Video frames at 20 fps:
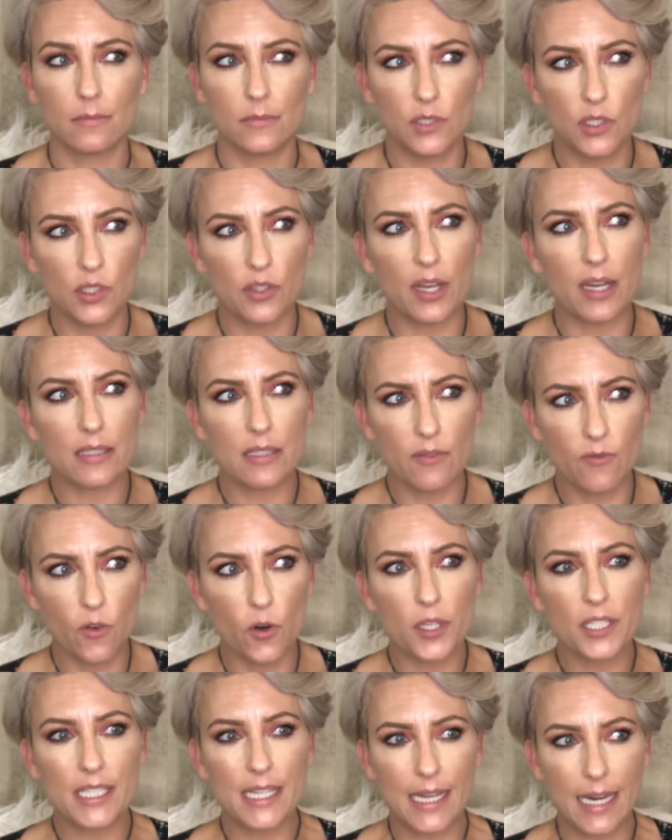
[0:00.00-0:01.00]

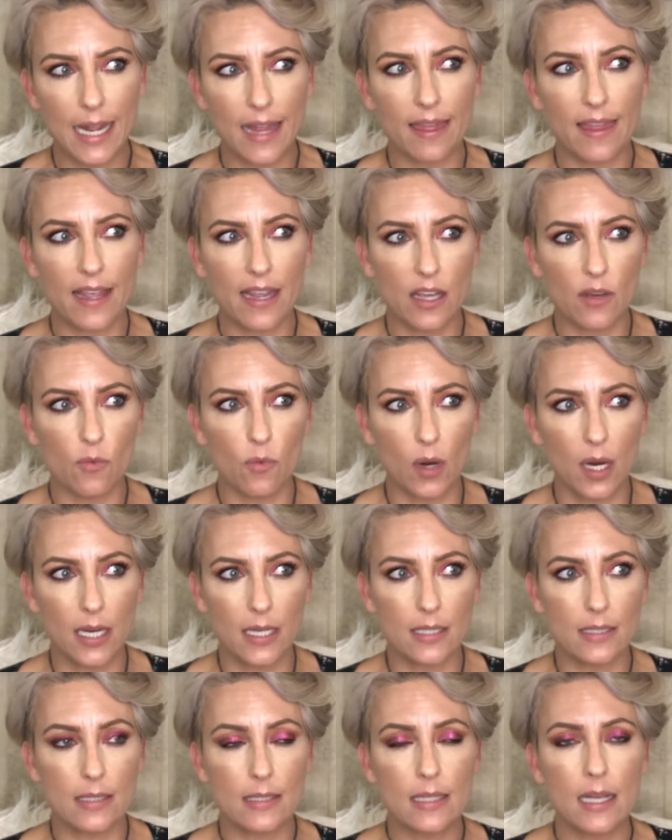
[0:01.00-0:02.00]
2014, I think it
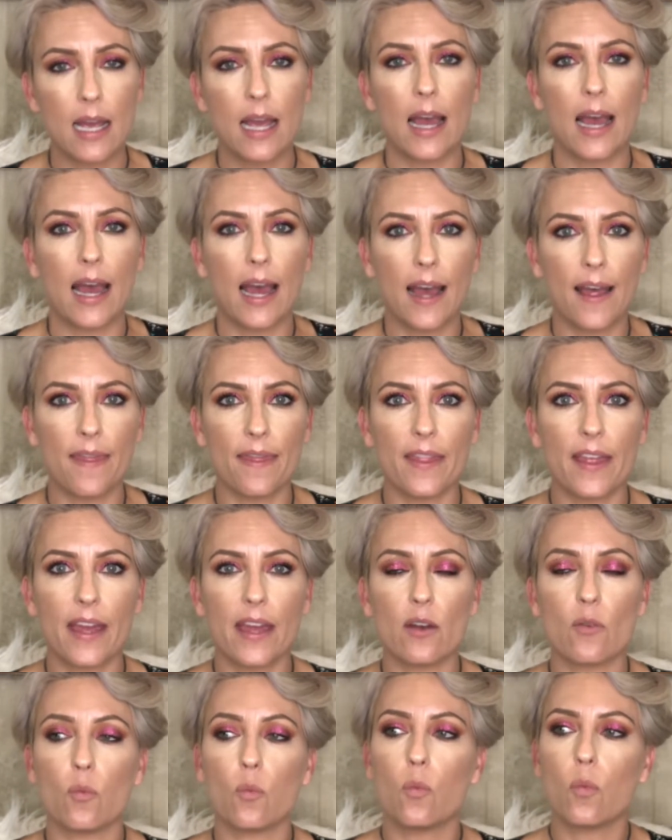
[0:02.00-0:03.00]
was. And
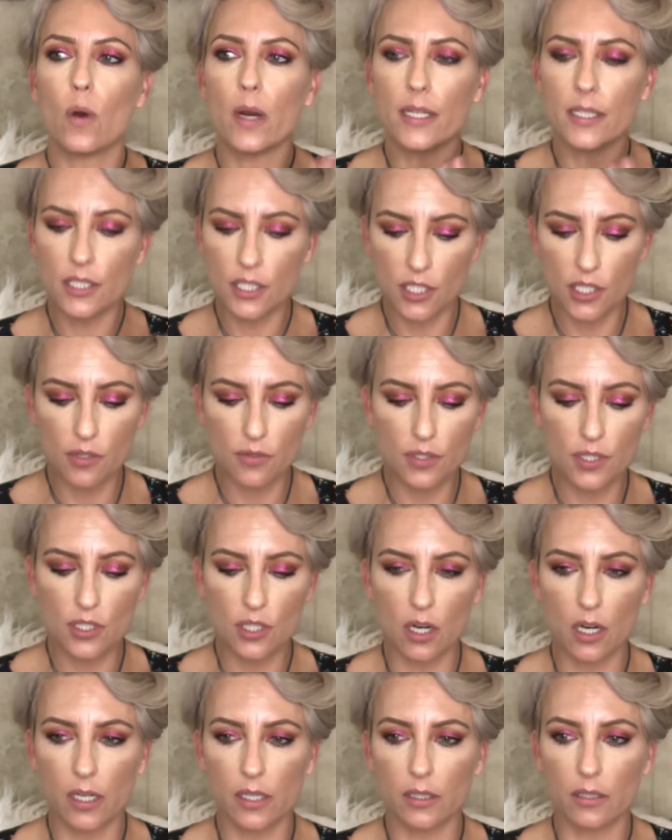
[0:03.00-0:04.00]
then once you
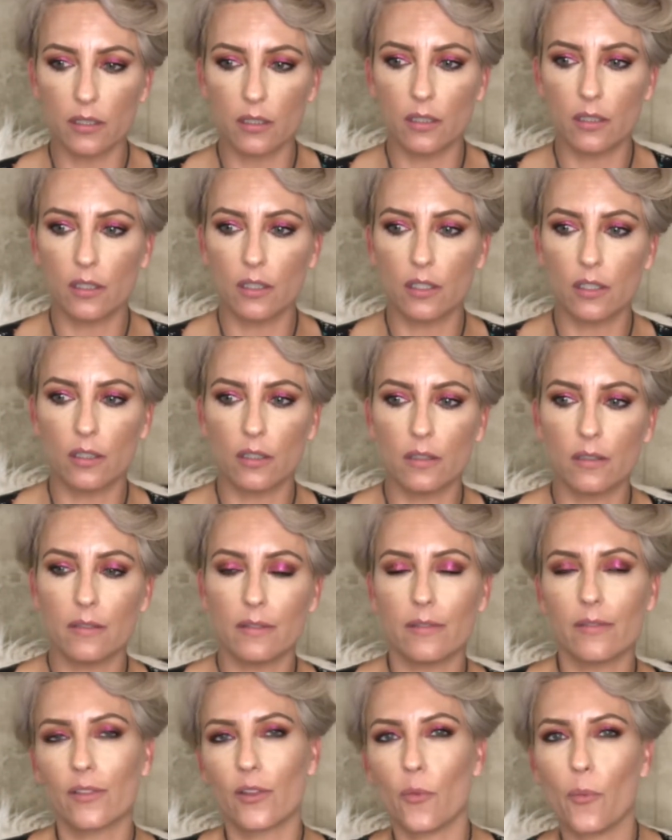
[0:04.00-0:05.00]
start
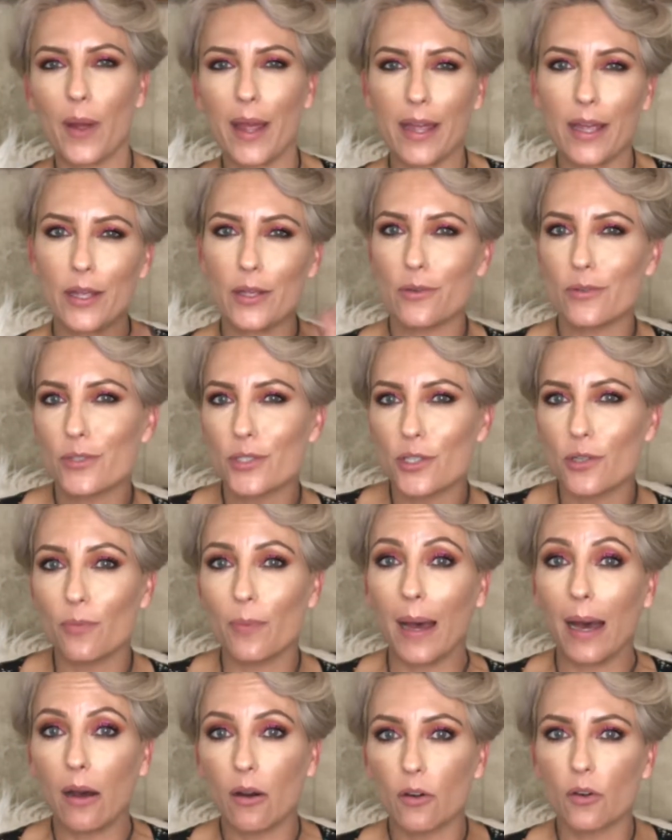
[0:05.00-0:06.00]
the way
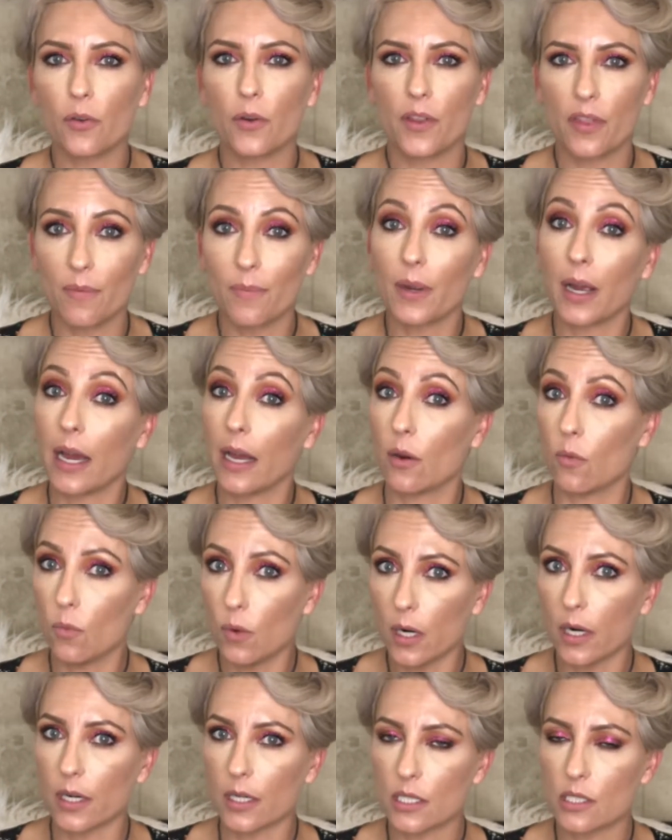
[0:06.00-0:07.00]
YouTube algorithm kind of
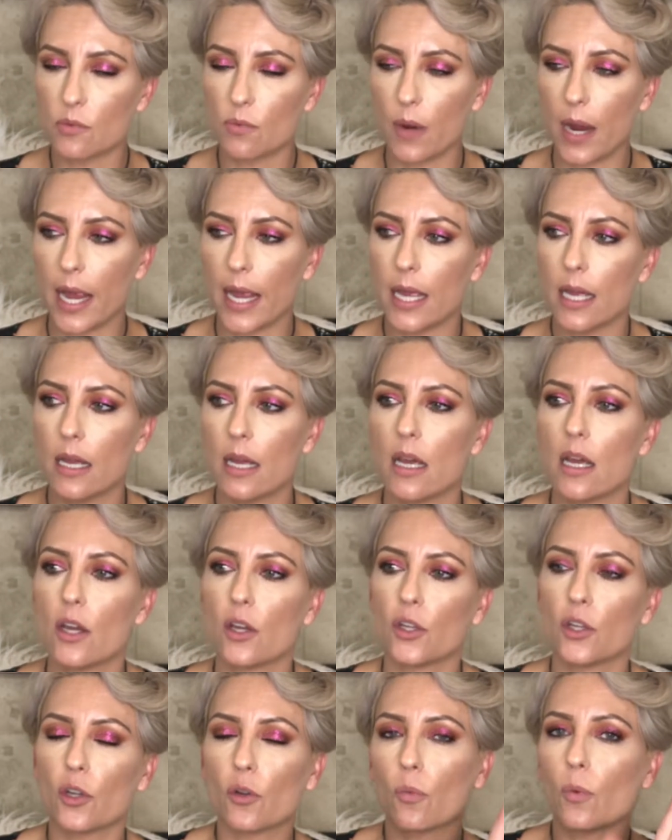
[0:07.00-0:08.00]
works, right?
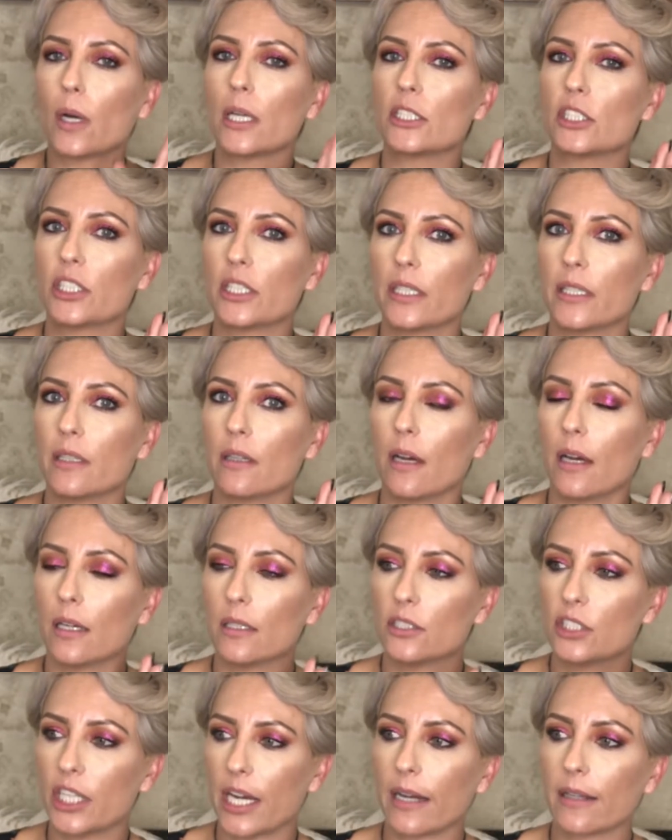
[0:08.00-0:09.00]
You're watching
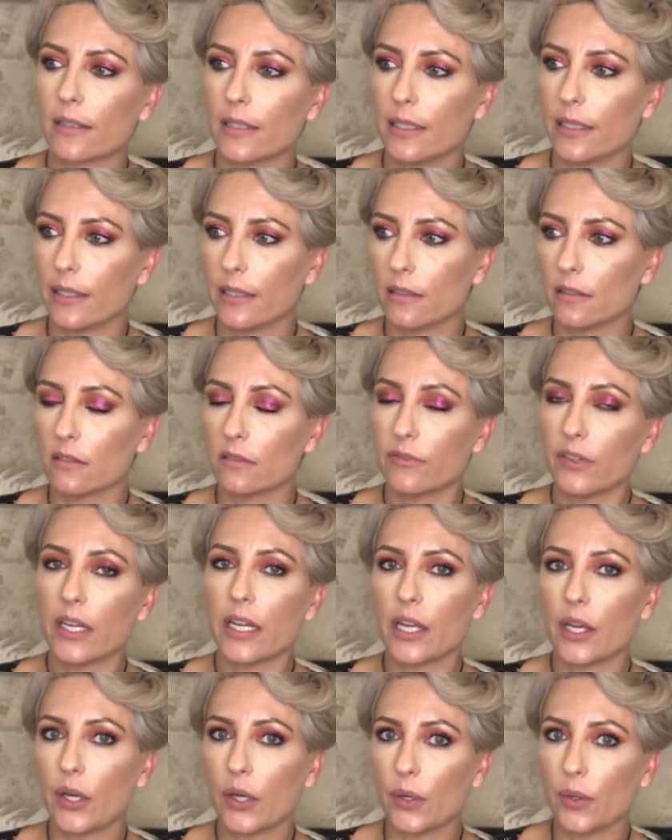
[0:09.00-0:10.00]
a Jaclyn Hill
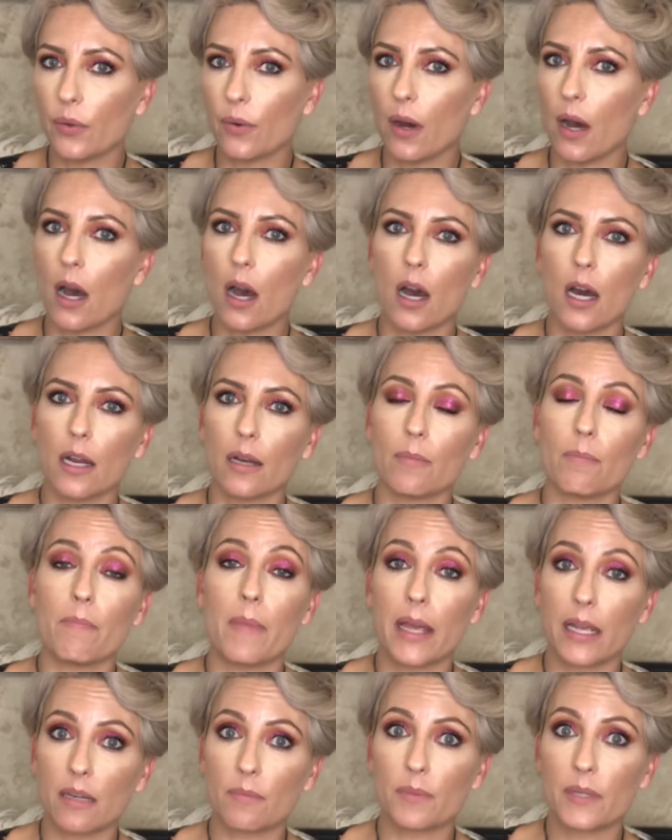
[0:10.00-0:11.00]
video on
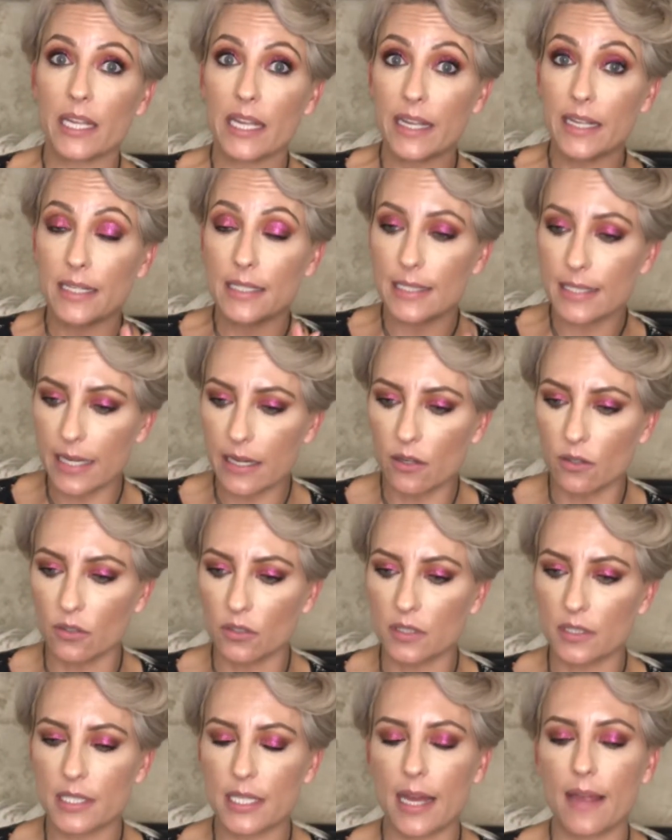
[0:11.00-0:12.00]
Makeup Geek
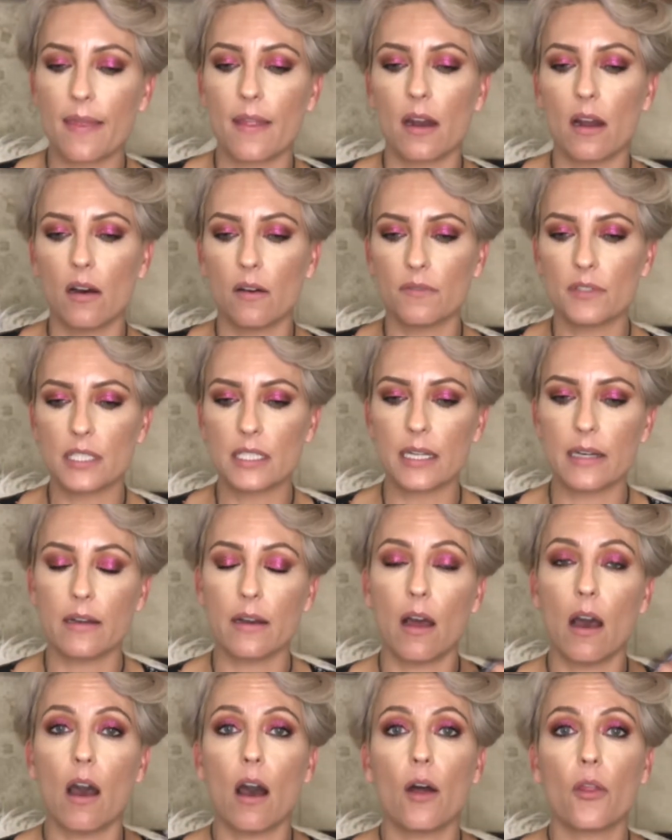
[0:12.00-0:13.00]
singles, and then all of a
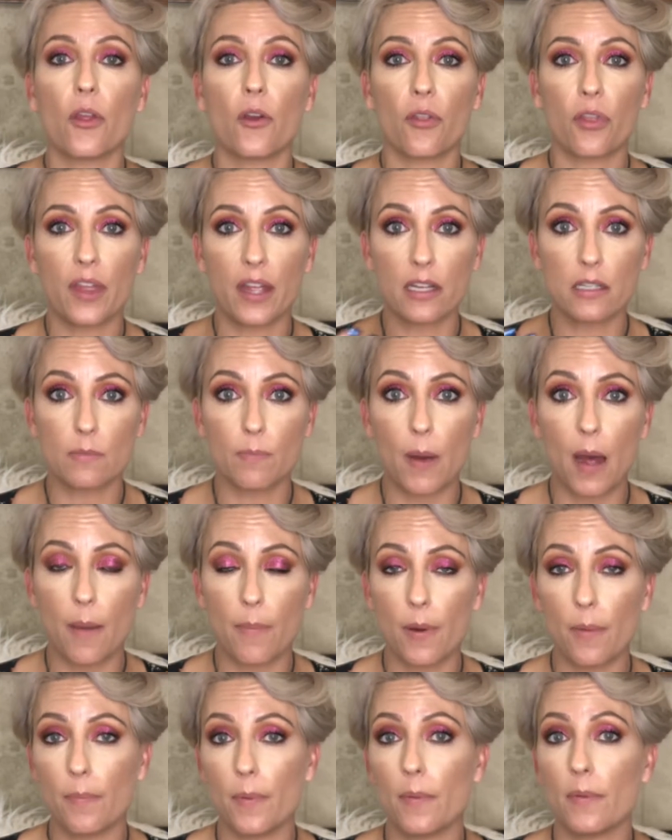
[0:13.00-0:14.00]
sudden, other things
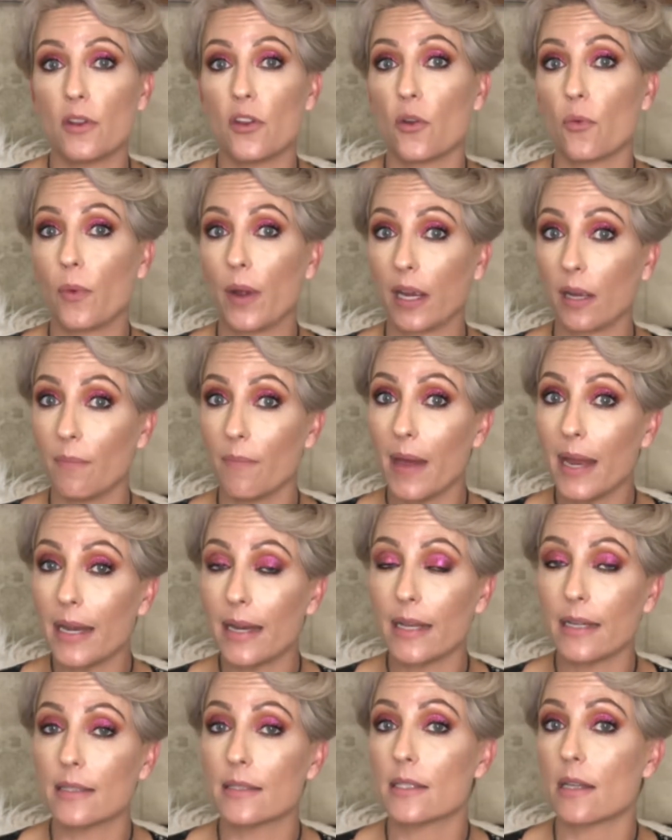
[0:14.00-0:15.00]
pop up in your
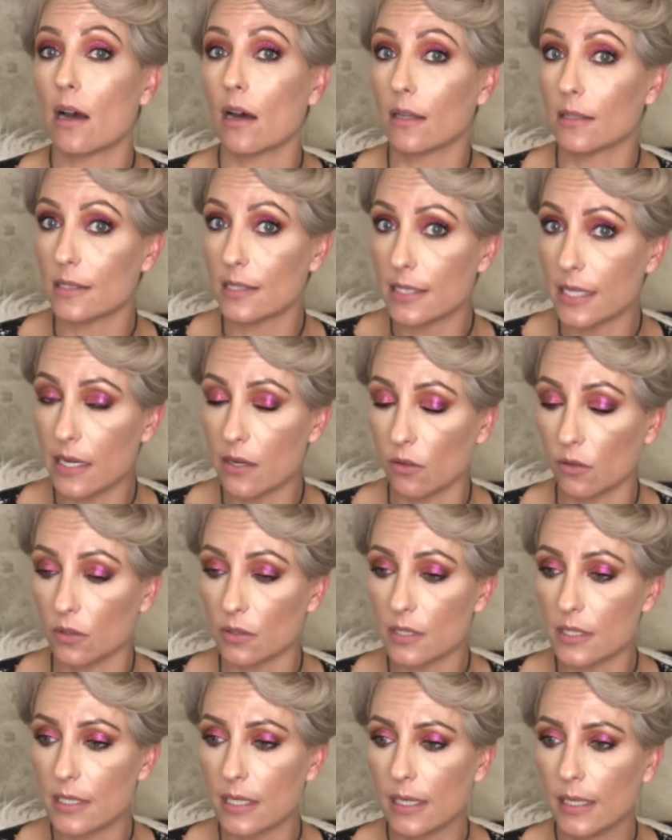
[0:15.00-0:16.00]
recommendeds on
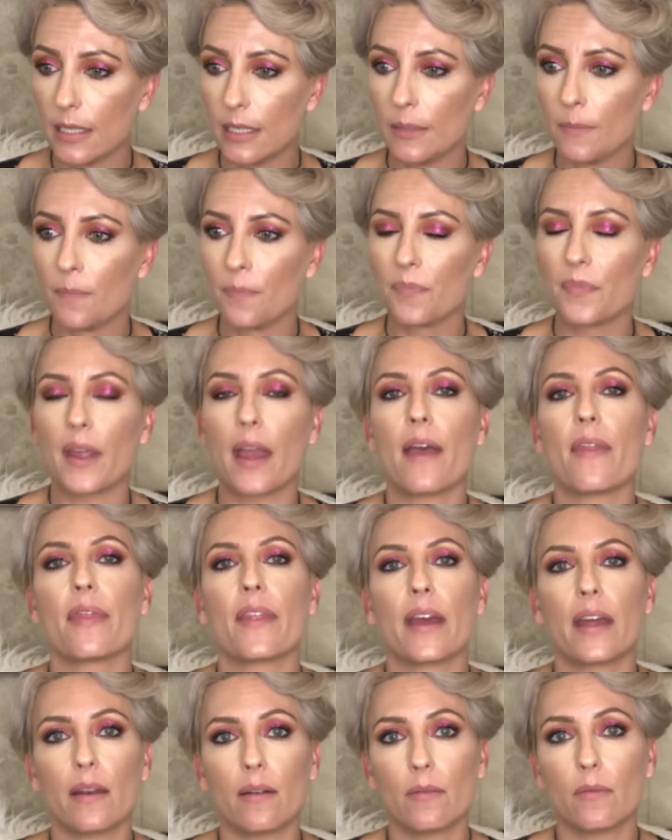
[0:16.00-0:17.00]
singles. And
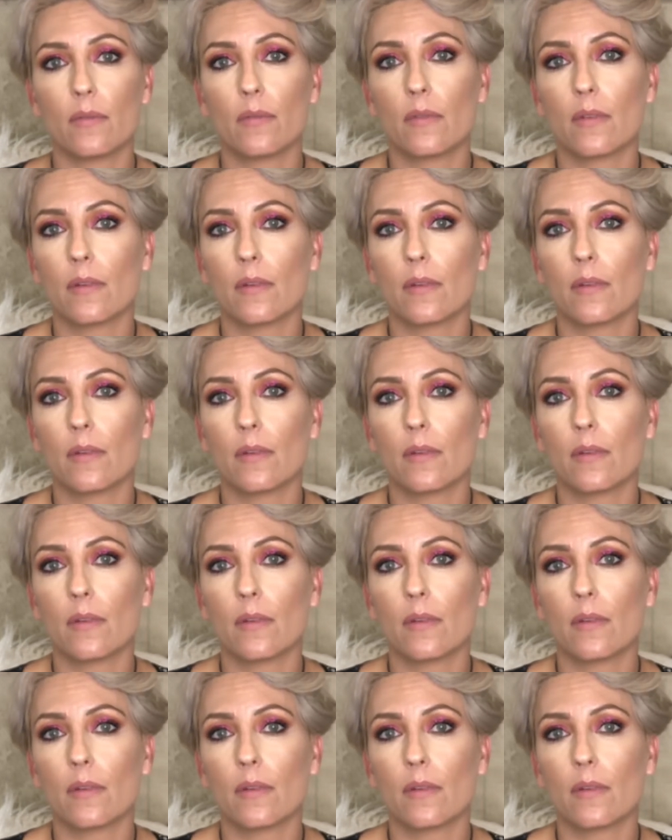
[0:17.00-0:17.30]
then